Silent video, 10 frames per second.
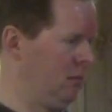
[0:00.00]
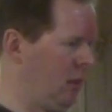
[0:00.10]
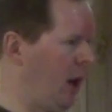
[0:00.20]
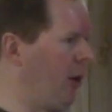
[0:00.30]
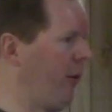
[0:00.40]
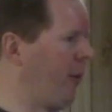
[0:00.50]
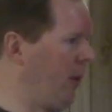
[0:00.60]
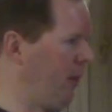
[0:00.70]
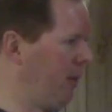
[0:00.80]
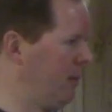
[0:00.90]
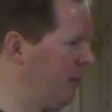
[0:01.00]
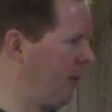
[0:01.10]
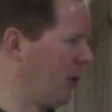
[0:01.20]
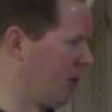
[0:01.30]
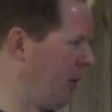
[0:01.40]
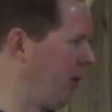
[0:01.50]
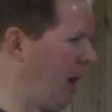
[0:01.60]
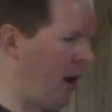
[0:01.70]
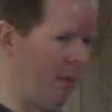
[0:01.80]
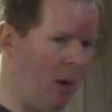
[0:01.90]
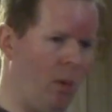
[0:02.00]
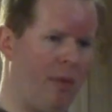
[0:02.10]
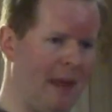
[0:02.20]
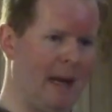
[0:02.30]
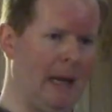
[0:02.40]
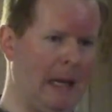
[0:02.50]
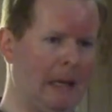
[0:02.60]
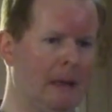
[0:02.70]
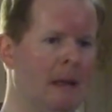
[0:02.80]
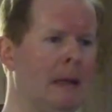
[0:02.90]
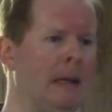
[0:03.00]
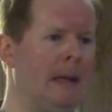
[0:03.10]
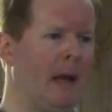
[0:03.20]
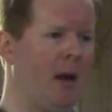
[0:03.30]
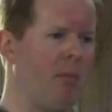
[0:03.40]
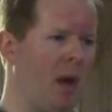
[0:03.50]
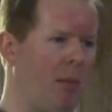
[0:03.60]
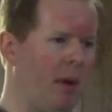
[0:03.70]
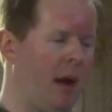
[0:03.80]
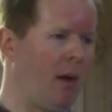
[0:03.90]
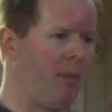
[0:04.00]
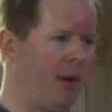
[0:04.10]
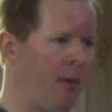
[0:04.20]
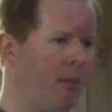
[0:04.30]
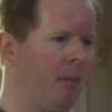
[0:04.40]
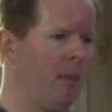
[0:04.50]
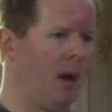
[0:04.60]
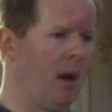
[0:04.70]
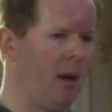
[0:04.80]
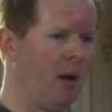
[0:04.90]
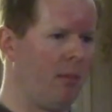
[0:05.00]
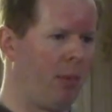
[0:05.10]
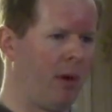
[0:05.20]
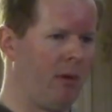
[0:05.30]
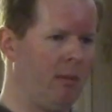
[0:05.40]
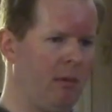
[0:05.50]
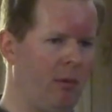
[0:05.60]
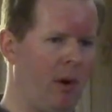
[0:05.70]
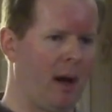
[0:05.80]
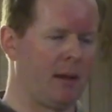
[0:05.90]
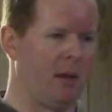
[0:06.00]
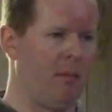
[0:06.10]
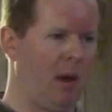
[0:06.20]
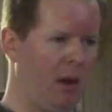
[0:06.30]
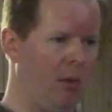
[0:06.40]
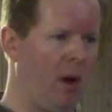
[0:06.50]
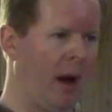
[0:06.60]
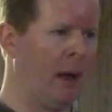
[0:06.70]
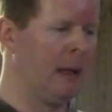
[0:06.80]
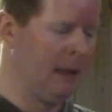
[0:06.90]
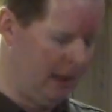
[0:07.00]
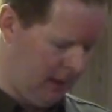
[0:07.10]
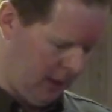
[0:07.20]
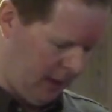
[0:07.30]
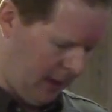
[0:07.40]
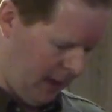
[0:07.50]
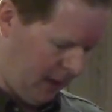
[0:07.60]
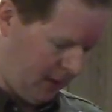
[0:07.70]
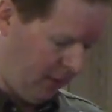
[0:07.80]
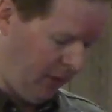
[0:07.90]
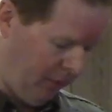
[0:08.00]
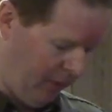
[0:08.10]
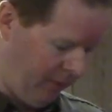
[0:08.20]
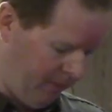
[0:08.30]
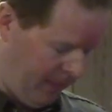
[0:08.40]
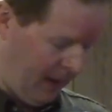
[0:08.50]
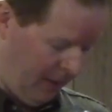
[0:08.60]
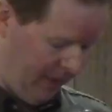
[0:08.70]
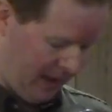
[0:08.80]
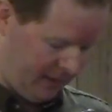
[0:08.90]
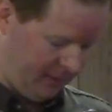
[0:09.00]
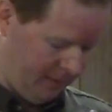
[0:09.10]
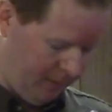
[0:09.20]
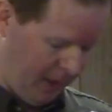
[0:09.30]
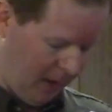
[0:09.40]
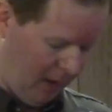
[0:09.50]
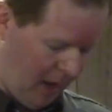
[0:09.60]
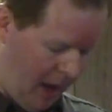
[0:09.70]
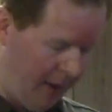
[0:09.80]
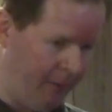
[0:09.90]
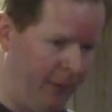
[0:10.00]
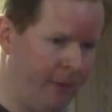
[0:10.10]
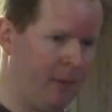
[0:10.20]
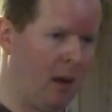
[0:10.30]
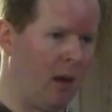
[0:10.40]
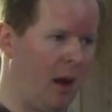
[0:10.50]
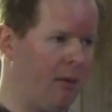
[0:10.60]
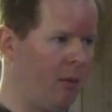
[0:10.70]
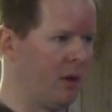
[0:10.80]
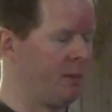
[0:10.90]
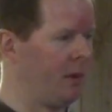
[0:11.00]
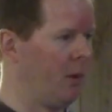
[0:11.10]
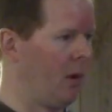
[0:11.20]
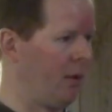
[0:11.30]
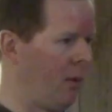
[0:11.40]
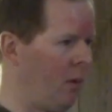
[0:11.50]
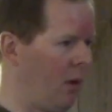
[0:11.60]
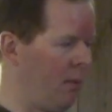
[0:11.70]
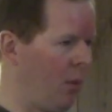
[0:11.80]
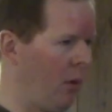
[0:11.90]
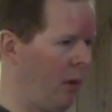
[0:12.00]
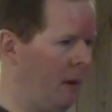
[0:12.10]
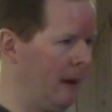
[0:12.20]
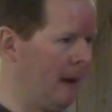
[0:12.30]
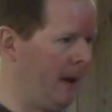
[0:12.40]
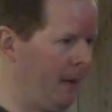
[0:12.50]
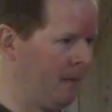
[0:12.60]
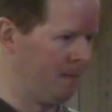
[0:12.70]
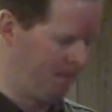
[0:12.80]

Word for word: hear from folks on the ground about what they needed and be able to help them uh, in a pretty direct and immediate way. Uh, so we, we, that's been a lot of a lot of what's been going on at the Water Board. Um,